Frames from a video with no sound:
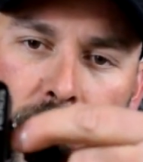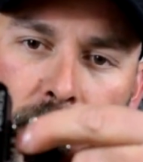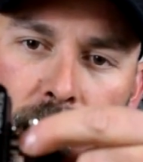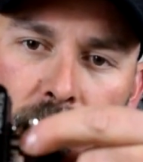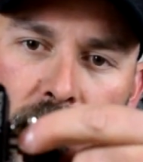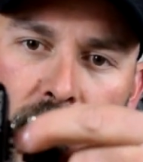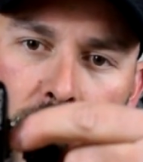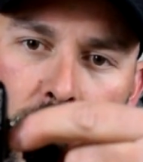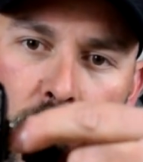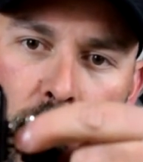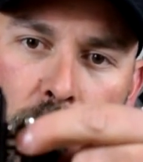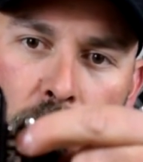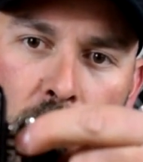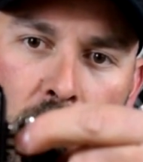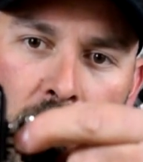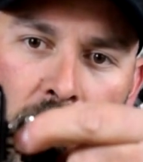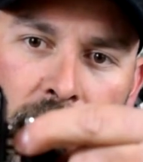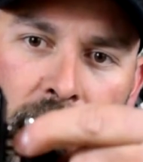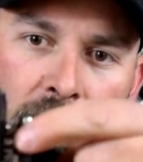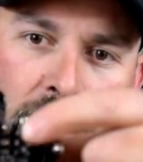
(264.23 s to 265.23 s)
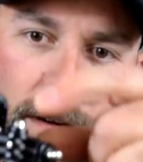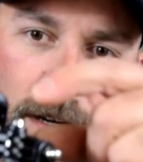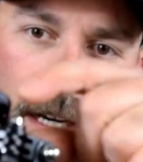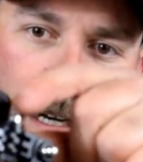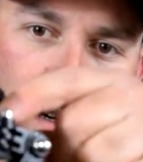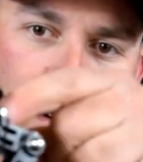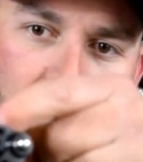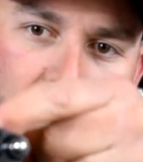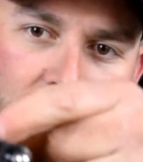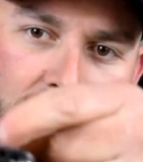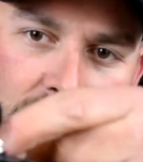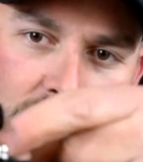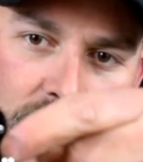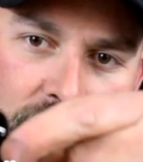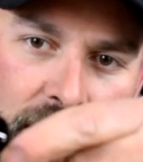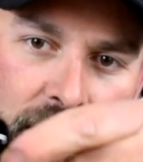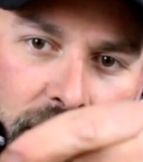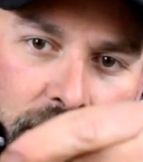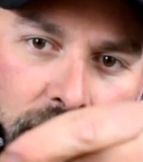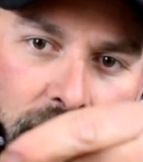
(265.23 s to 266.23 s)
double prong down here is
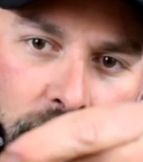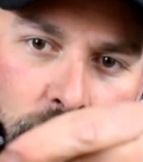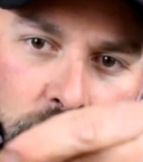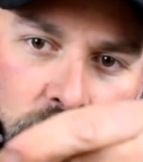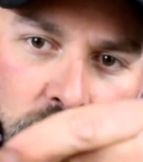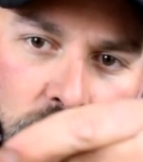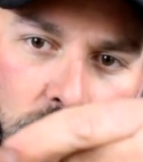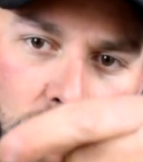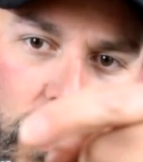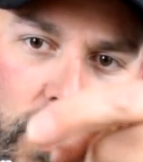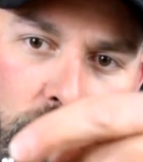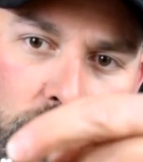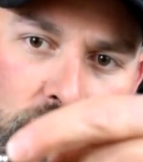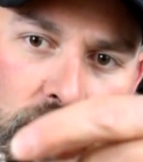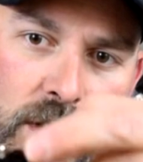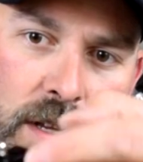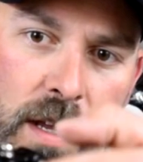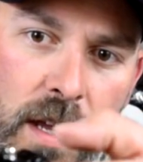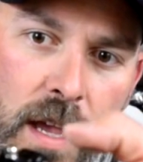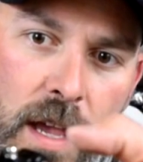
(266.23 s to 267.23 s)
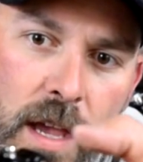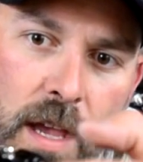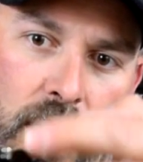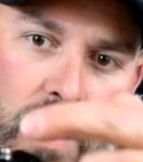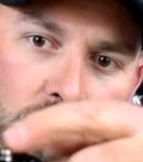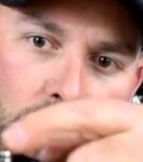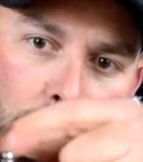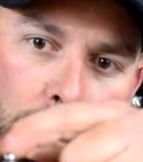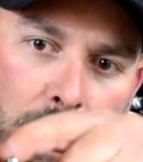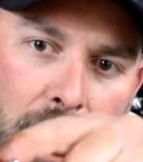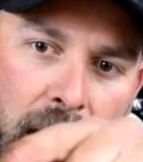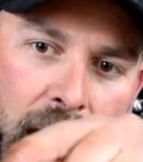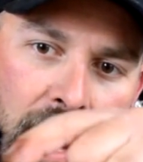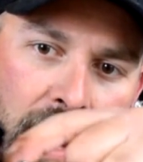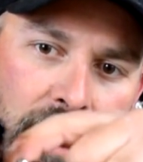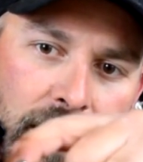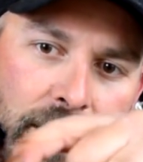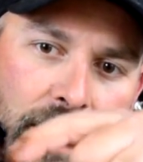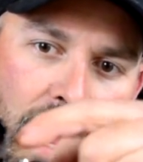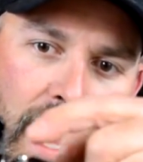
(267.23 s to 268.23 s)
actually held on with screws.
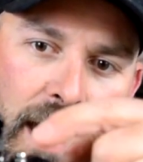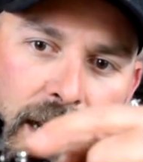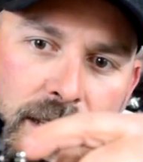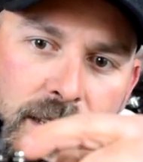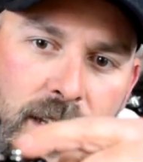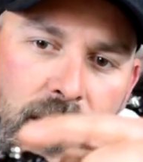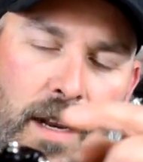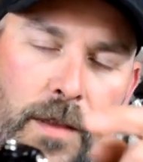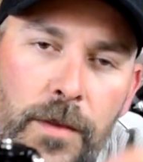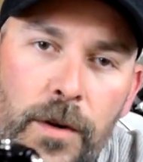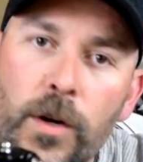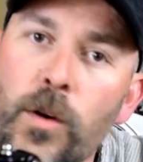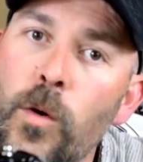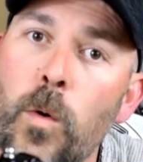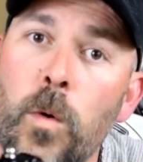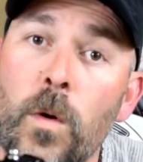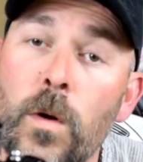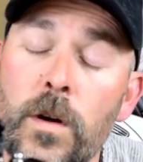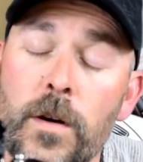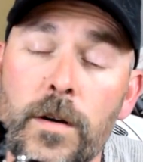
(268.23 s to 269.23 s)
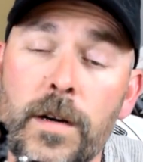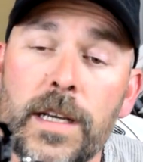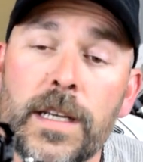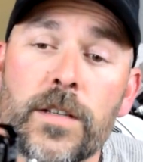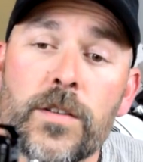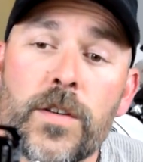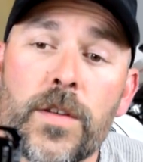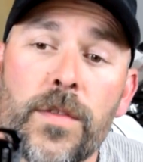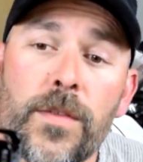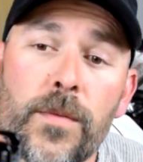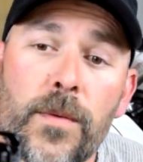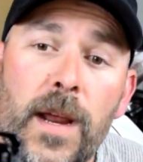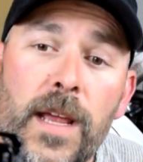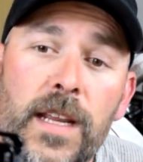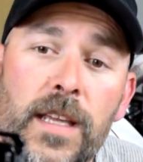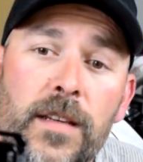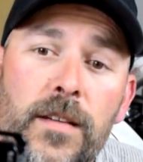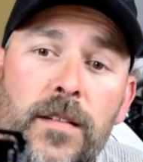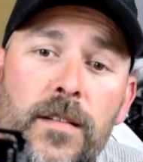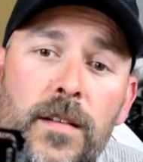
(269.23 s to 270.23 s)
Behind that is another 1/4 inch
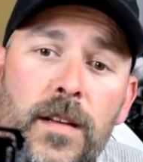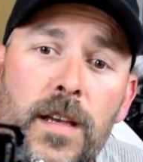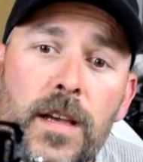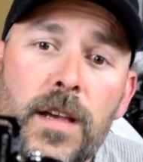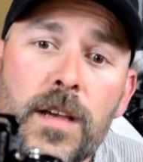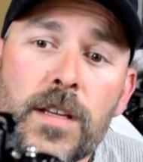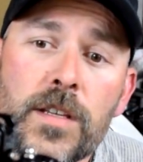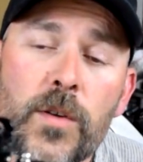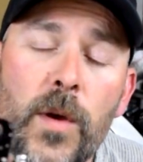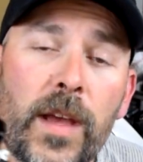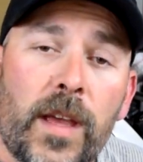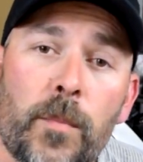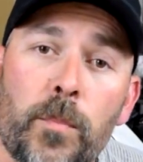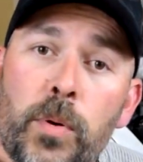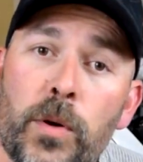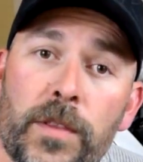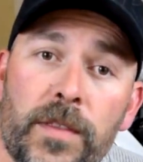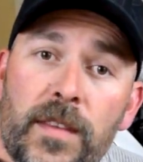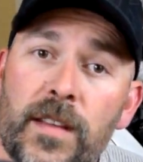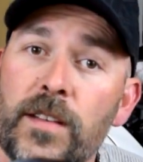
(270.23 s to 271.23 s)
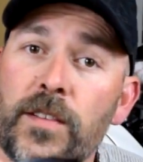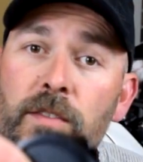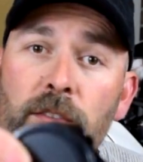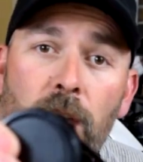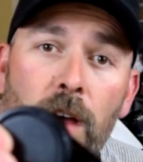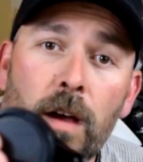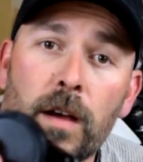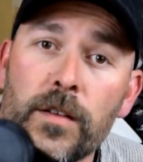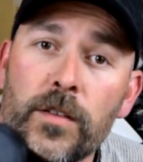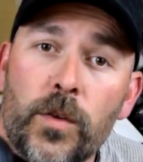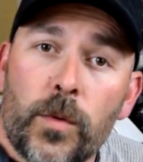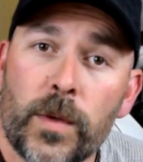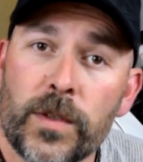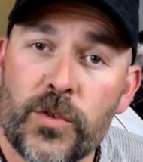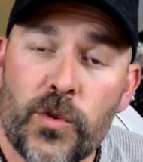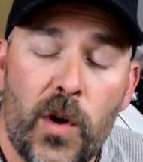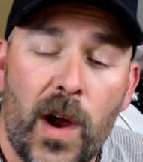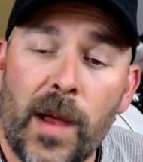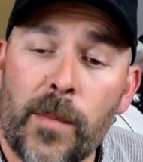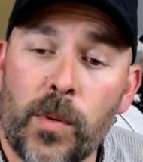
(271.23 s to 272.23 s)
threaded, so I could put this onto a
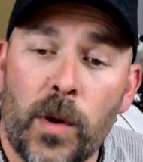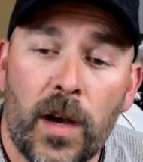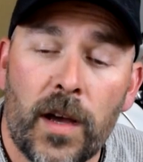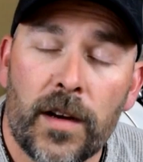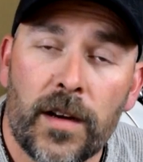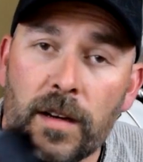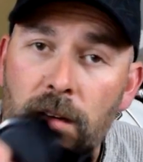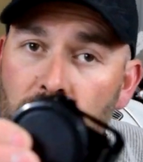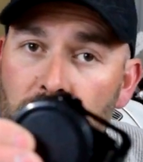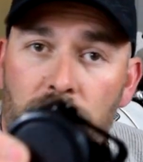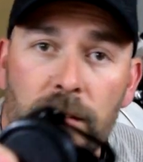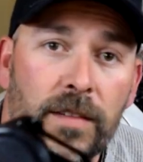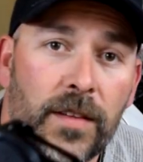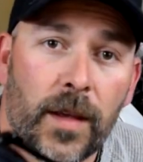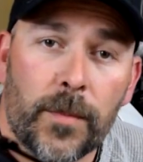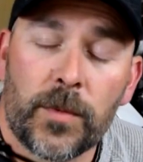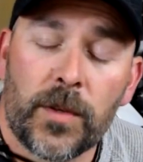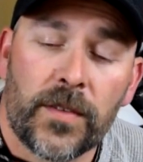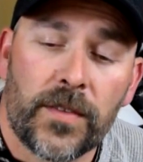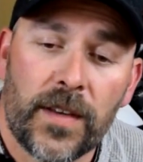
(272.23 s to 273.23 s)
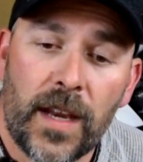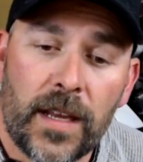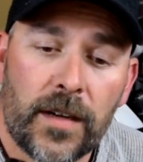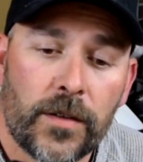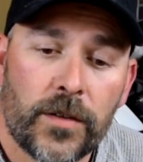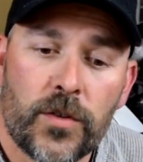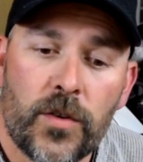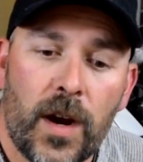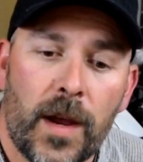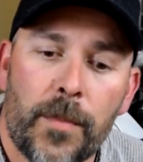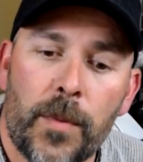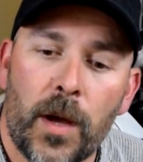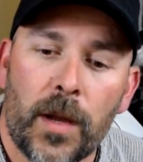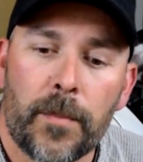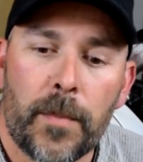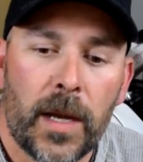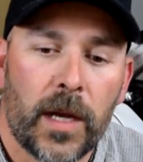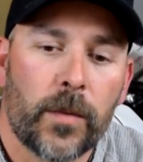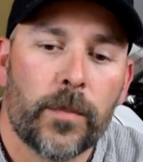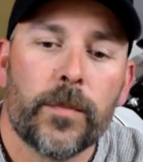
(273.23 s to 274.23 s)
tripod and it'll accept a standard tripod
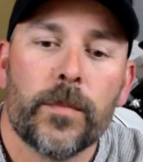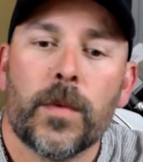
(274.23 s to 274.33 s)
mount.